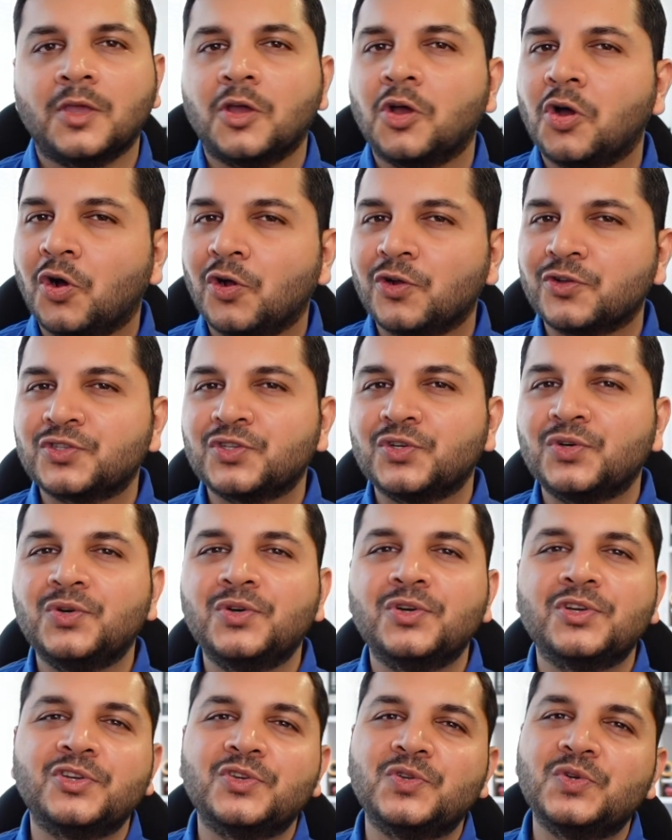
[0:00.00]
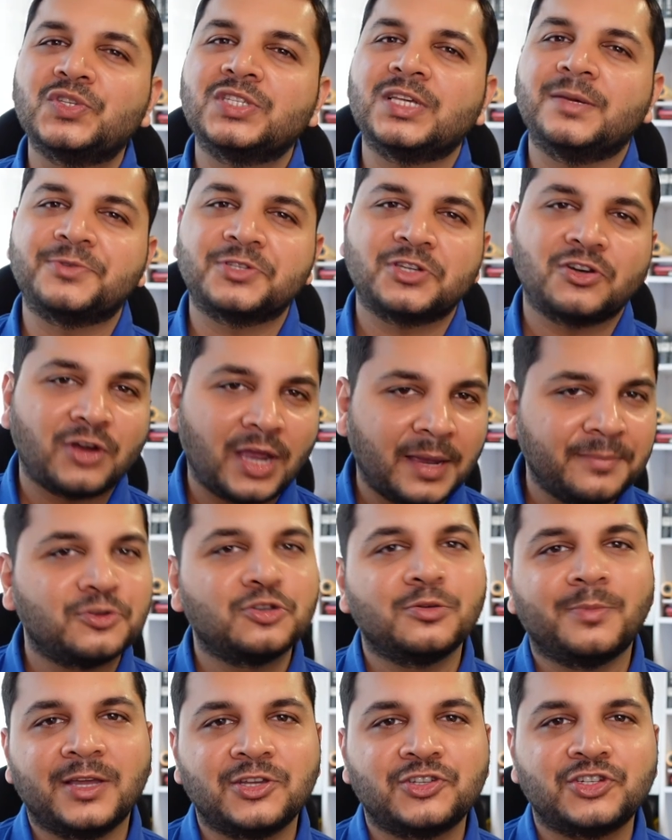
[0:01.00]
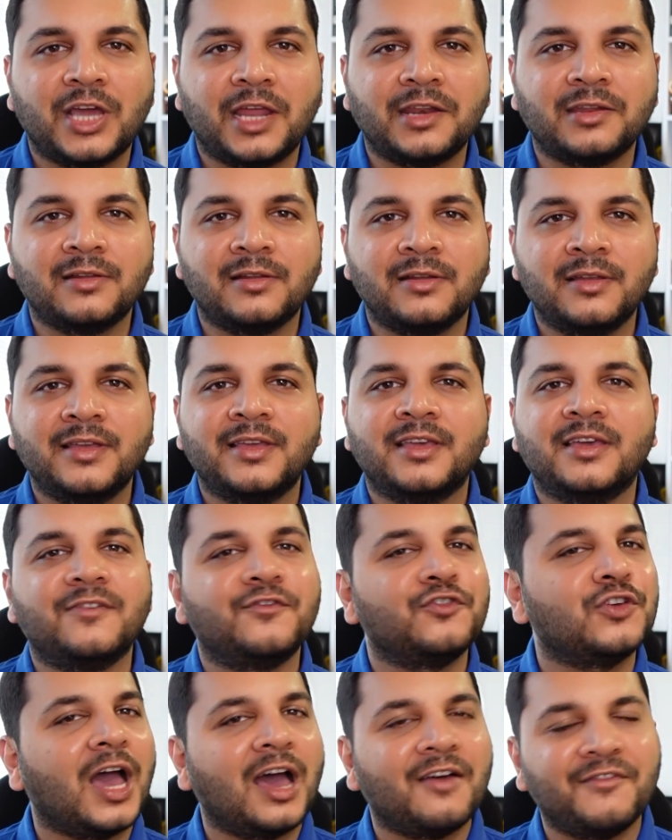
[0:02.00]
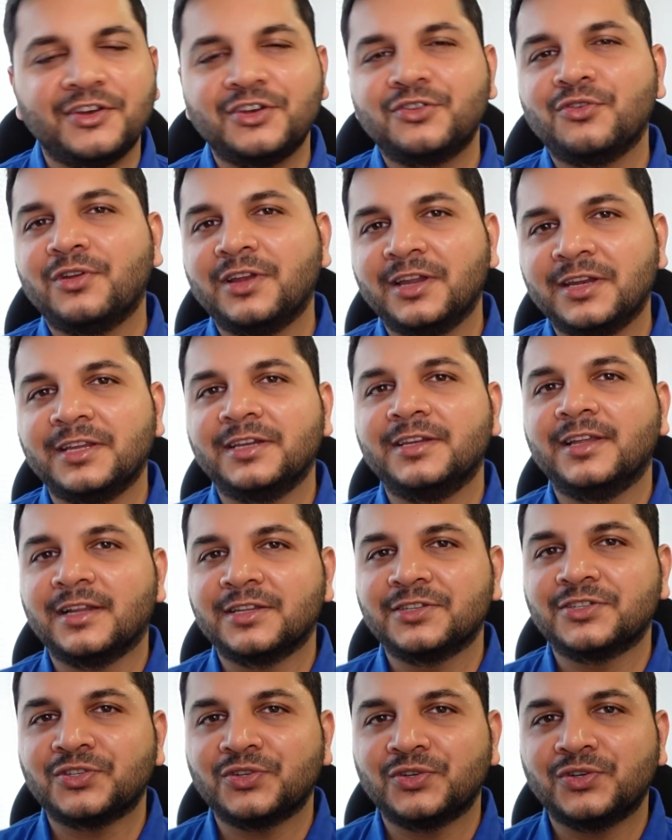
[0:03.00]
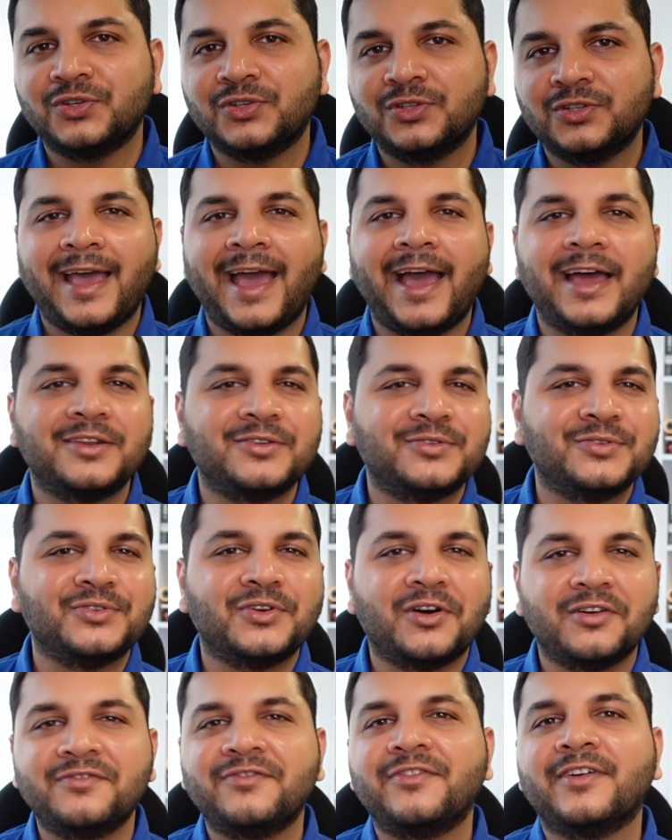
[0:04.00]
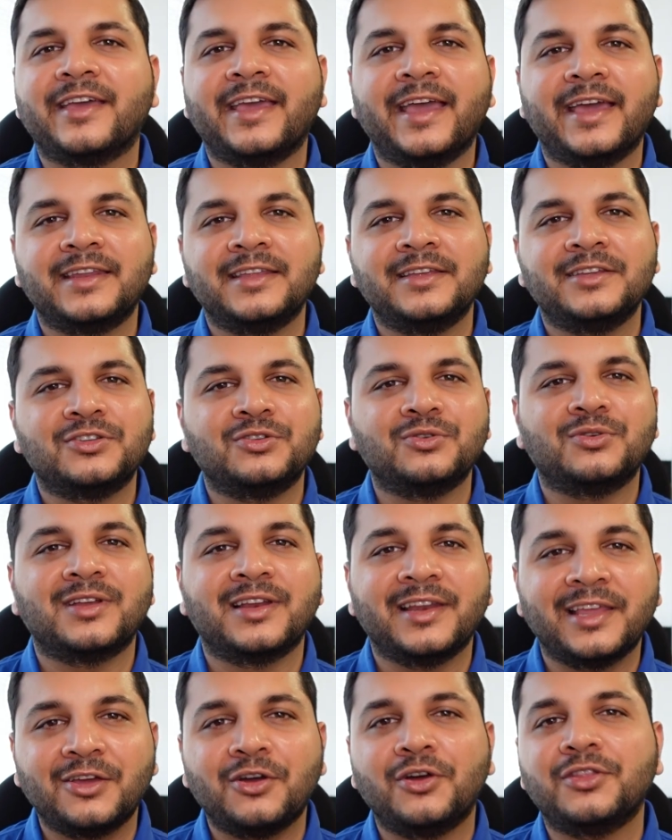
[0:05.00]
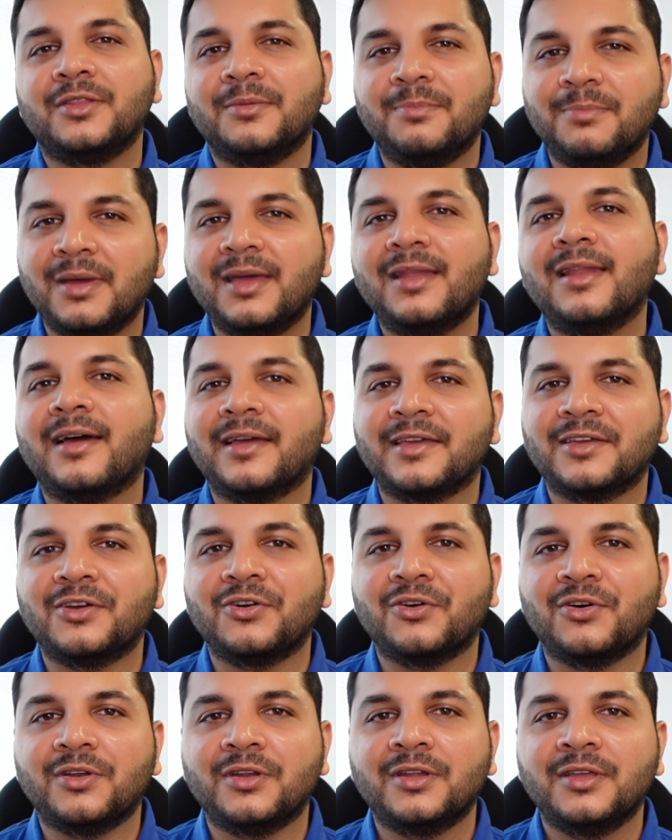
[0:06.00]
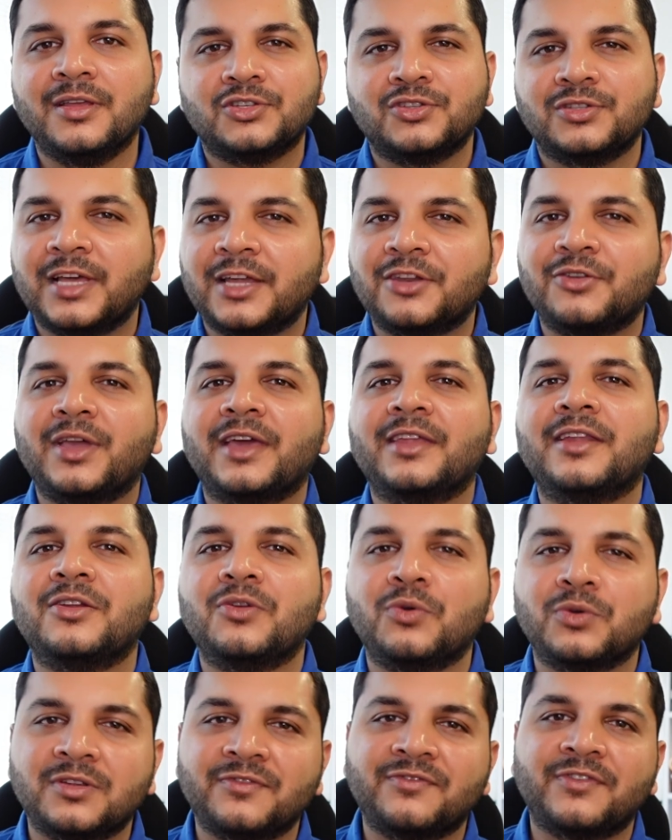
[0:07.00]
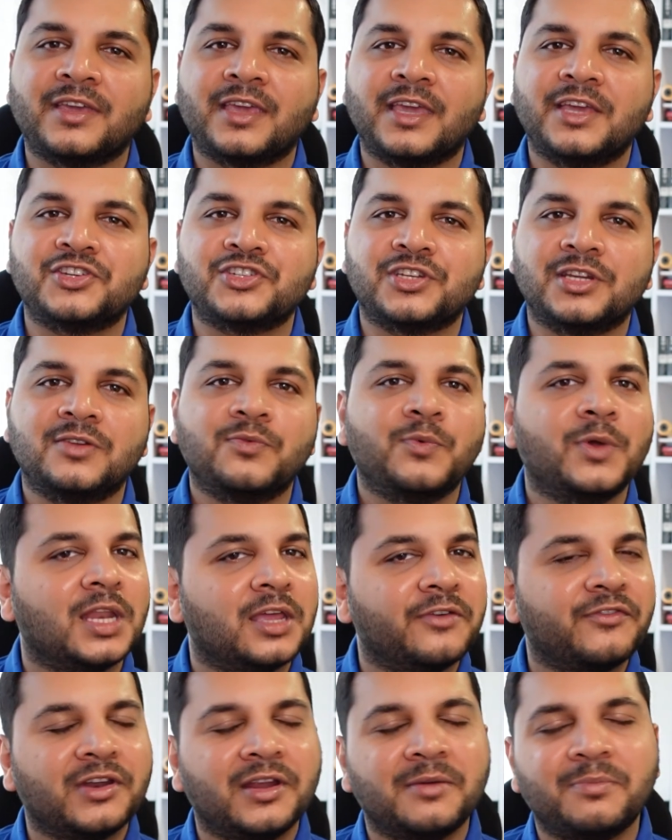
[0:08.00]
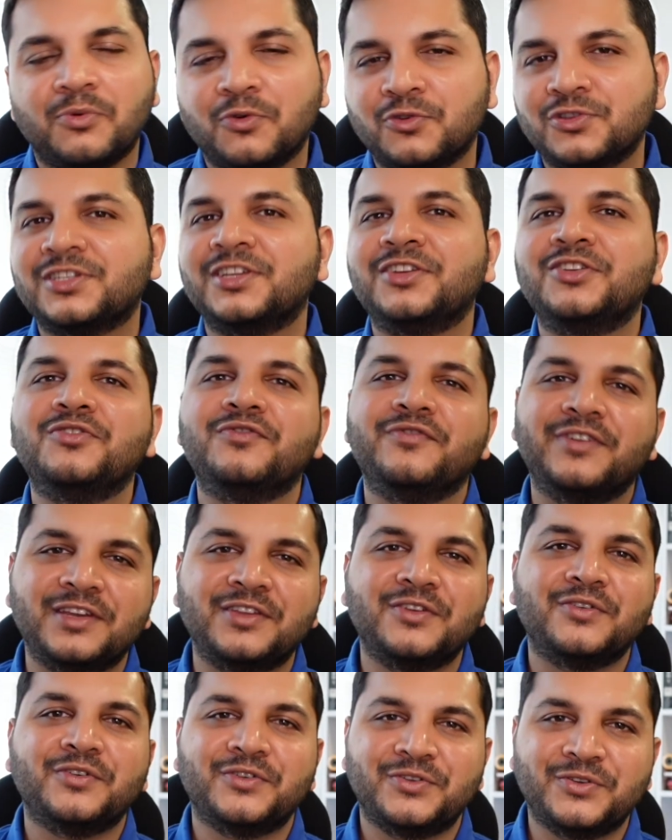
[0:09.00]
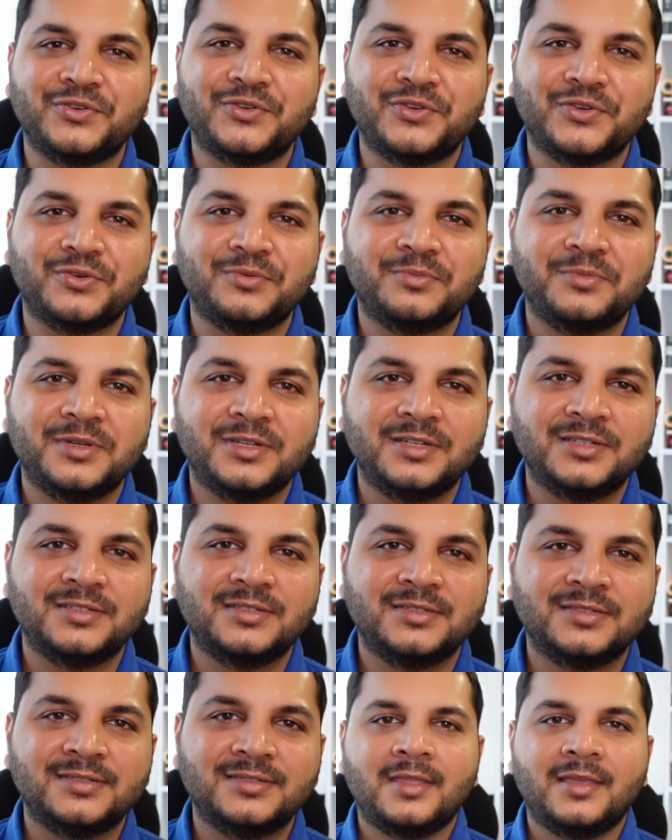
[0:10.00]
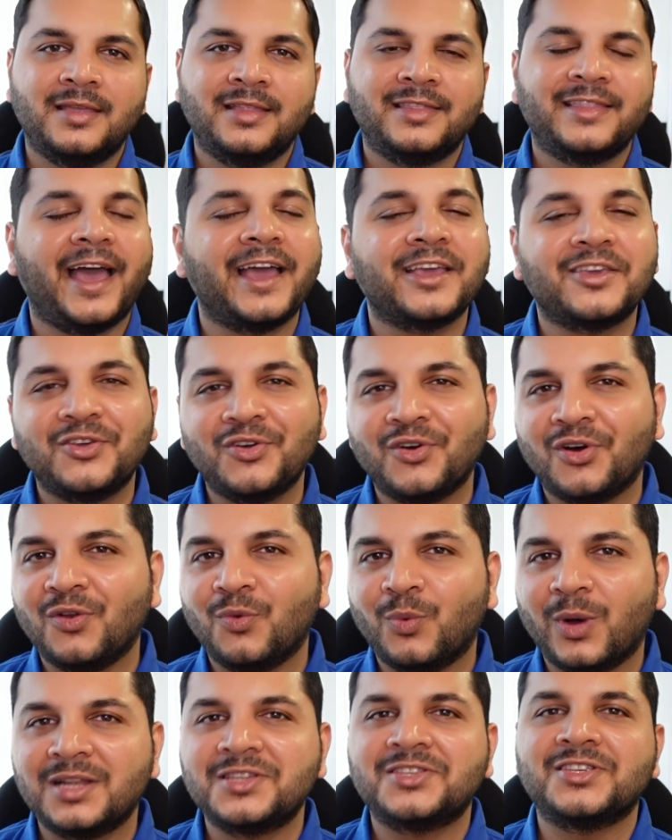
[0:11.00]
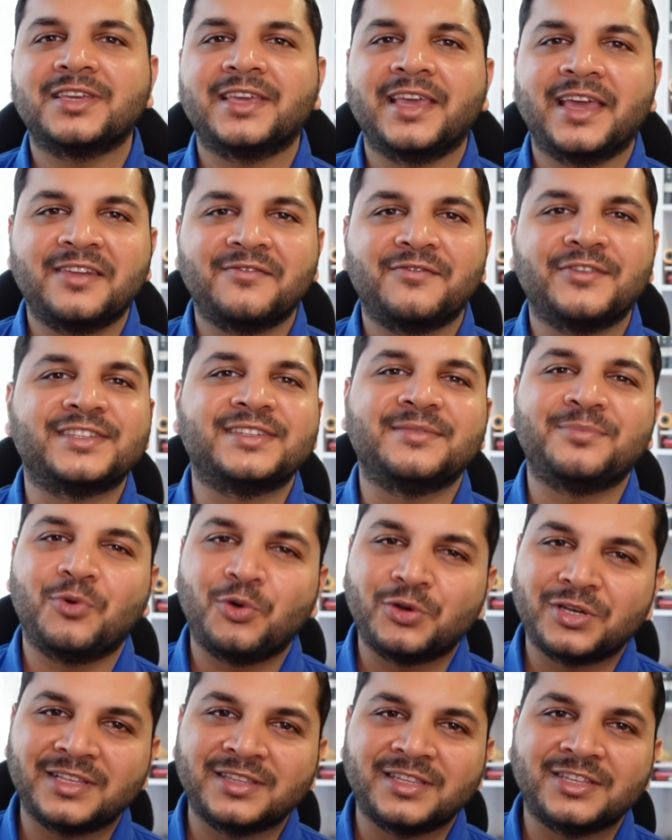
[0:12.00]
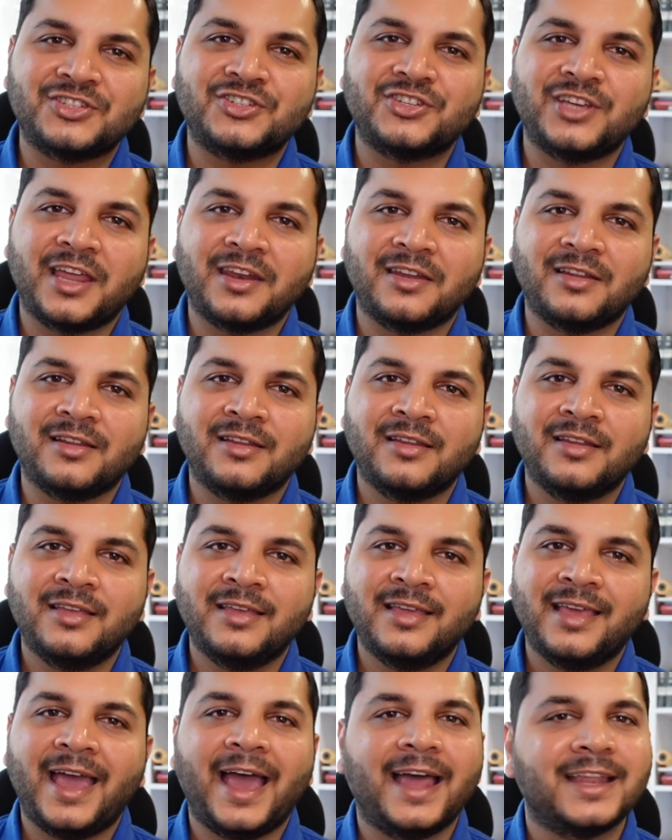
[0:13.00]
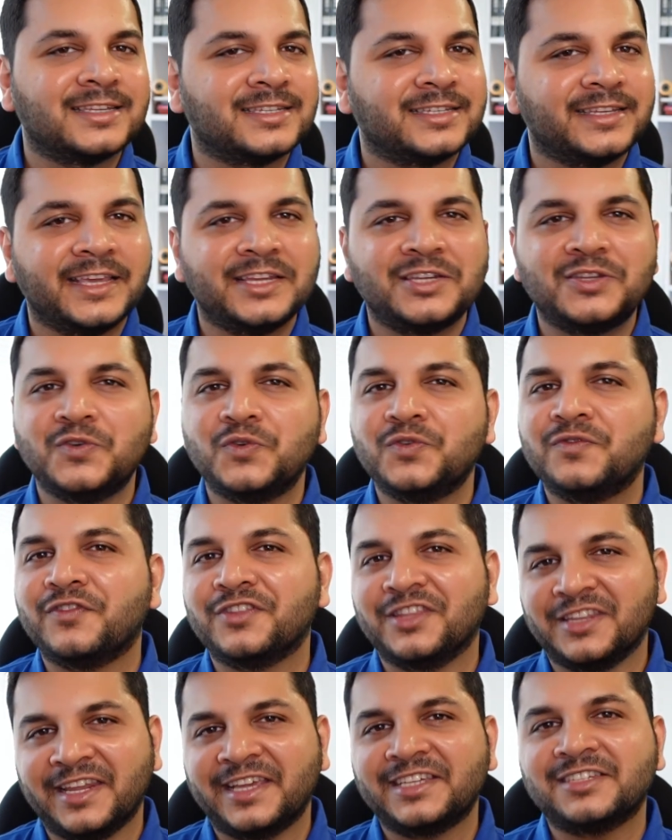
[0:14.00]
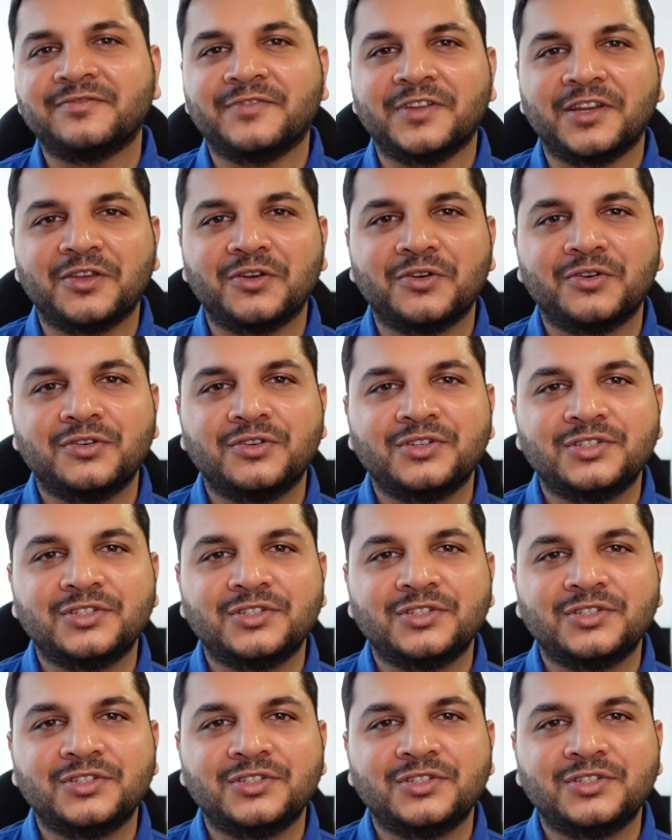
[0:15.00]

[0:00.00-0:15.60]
Also, do subscribe to my channel if you haven't already done so. And do not forget to click on the bell icon so that you get a notification whenever I post a new video on YouTube. Thank you all once again for supporting this channel, and stay tuned for the next video.